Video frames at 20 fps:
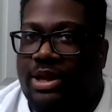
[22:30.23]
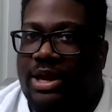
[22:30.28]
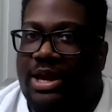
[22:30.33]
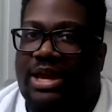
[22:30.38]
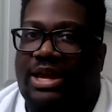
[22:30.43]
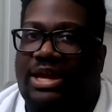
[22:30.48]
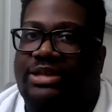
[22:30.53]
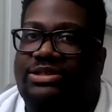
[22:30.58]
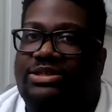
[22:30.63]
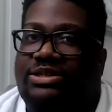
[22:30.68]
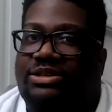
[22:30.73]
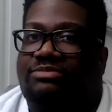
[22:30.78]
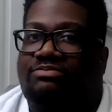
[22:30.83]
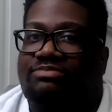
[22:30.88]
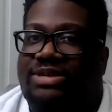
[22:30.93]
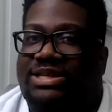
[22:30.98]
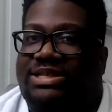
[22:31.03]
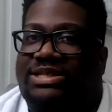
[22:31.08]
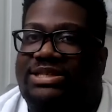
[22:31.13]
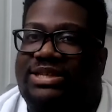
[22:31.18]
It took
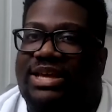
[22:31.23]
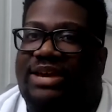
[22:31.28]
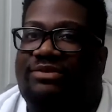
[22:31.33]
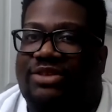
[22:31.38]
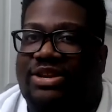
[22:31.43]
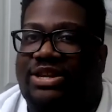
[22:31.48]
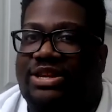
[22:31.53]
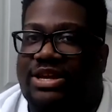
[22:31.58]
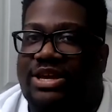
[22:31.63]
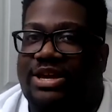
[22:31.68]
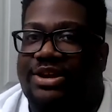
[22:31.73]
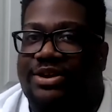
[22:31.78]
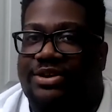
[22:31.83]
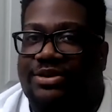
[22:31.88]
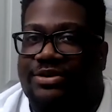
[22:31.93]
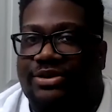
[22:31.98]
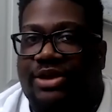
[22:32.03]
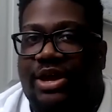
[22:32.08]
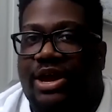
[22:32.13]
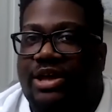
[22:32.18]
me 7
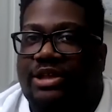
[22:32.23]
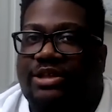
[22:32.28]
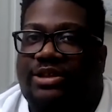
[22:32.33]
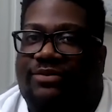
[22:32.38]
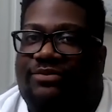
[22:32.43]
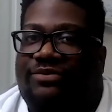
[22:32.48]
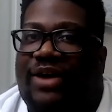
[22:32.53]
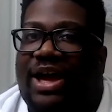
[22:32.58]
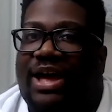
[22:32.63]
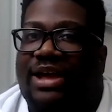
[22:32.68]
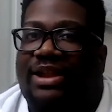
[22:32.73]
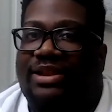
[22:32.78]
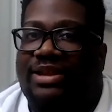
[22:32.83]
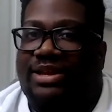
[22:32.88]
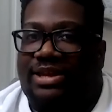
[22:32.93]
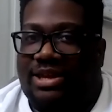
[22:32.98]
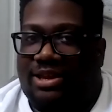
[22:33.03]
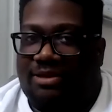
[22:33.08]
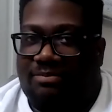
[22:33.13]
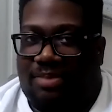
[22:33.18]
years to finally
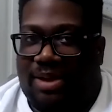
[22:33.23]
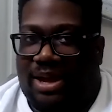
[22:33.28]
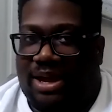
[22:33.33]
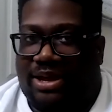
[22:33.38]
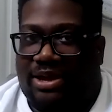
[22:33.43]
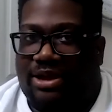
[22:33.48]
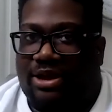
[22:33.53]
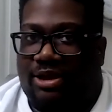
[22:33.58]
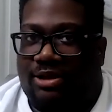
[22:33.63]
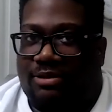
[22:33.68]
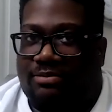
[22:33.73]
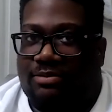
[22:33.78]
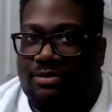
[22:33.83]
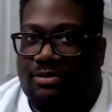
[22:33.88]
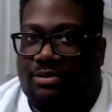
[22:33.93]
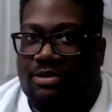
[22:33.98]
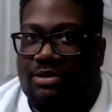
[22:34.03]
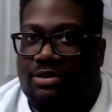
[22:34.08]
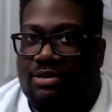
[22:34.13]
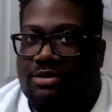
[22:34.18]
get back up.
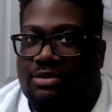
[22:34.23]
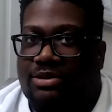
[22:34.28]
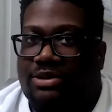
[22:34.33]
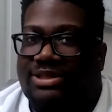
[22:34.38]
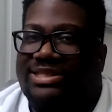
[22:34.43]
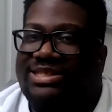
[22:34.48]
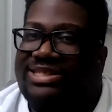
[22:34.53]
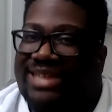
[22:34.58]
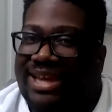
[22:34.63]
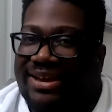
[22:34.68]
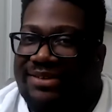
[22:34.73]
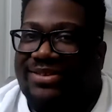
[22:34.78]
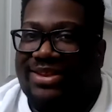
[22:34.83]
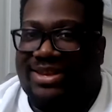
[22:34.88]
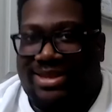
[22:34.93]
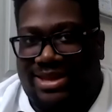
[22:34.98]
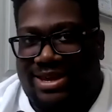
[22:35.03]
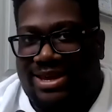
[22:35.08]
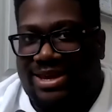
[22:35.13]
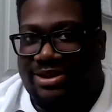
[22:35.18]

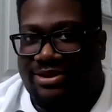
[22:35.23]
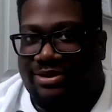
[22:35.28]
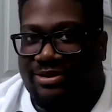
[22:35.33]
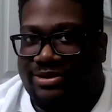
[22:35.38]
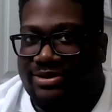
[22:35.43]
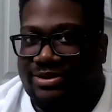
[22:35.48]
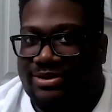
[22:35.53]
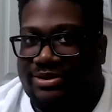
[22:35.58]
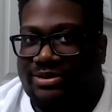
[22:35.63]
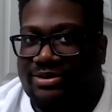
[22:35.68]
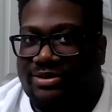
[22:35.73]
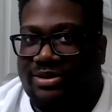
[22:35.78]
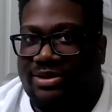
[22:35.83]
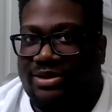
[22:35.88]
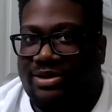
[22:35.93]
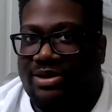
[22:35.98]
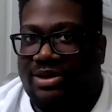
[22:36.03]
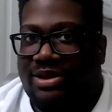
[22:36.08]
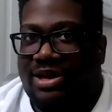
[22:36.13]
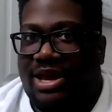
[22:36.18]
7 years.
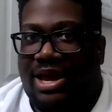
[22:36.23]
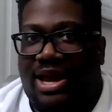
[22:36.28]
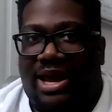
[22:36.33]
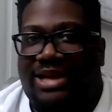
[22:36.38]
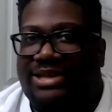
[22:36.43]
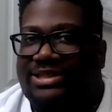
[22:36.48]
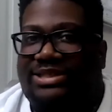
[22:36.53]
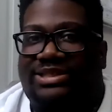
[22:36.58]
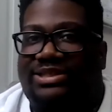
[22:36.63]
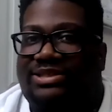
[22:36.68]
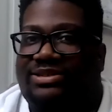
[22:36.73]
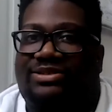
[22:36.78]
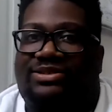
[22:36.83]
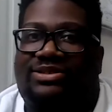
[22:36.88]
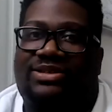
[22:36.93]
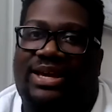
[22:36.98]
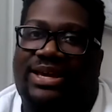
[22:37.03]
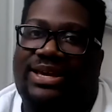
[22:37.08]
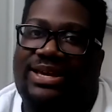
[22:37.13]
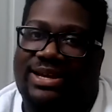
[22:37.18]
It shouldn't have
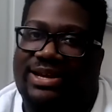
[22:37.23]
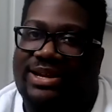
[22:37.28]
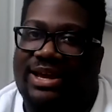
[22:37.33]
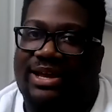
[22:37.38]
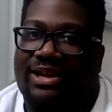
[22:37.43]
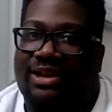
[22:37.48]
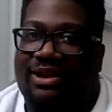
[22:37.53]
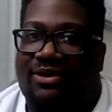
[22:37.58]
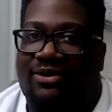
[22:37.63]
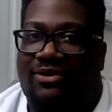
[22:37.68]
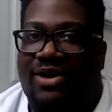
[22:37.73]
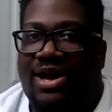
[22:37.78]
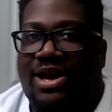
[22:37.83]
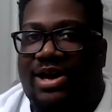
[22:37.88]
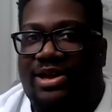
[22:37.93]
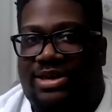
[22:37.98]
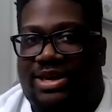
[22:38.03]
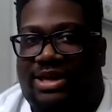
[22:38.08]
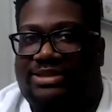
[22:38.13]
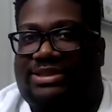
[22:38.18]
taken that long.
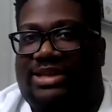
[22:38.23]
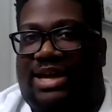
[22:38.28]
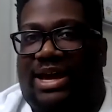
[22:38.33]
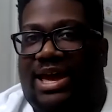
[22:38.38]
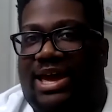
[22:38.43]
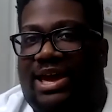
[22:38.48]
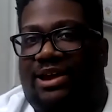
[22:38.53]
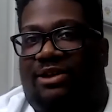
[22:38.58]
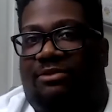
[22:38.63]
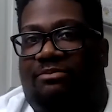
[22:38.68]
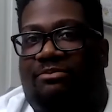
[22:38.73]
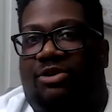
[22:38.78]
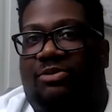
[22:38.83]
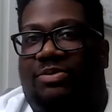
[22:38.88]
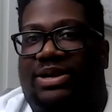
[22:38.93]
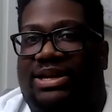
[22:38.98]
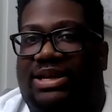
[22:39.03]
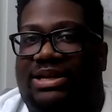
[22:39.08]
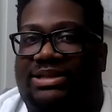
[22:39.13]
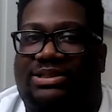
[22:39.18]
Yes, I had a
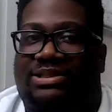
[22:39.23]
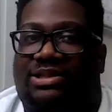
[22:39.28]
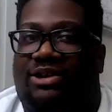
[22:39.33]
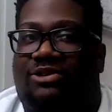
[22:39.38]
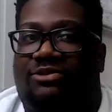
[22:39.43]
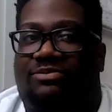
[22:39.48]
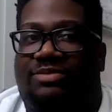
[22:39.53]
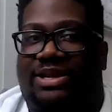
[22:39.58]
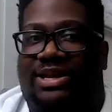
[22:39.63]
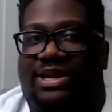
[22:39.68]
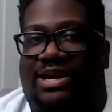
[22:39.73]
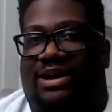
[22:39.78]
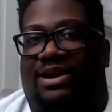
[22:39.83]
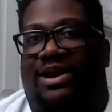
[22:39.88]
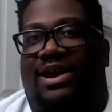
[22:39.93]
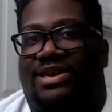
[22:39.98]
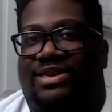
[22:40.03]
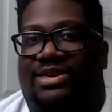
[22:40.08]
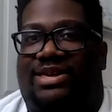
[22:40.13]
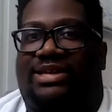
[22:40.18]
moment that slowed me down.
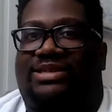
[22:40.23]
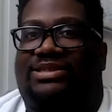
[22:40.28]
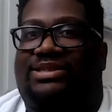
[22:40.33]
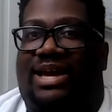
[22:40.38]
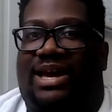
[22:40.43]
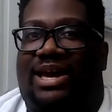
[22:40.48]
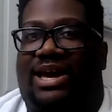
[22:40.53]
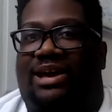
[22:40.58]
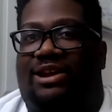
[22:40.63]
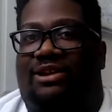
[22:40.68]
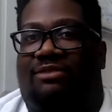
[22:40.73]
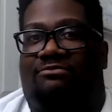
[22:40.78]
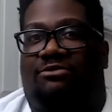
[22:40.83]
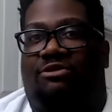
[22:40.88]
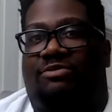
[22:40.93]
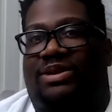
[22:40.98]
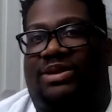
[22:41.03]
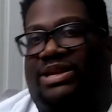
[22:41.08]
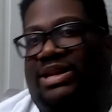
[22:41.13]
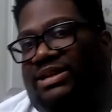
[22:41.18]
Yes, I had a
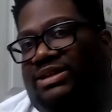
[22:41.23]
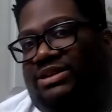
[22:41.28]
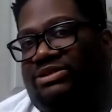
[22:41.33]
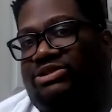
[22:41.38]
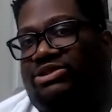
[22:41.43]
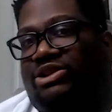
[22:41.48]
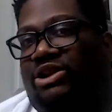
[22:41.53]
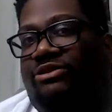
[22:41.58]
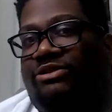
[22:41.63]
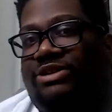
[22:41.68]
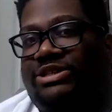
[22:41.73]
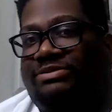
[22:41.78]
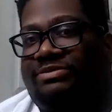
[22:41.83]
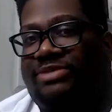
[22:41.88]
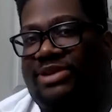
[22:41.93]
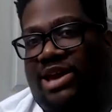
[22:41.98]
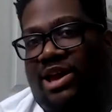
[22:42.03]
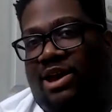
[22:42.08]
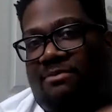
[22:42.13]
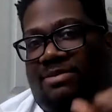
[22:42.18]
moment that discouraged me.